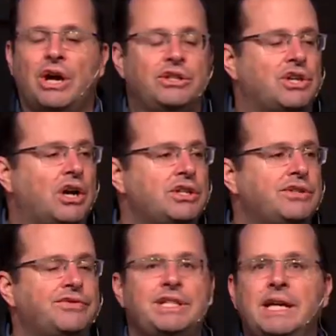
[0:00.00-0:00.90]

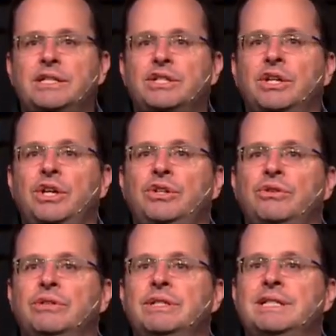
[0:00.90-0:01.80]
Joseph says,
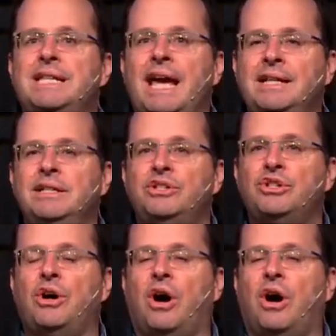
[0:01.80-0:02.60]
"You intended to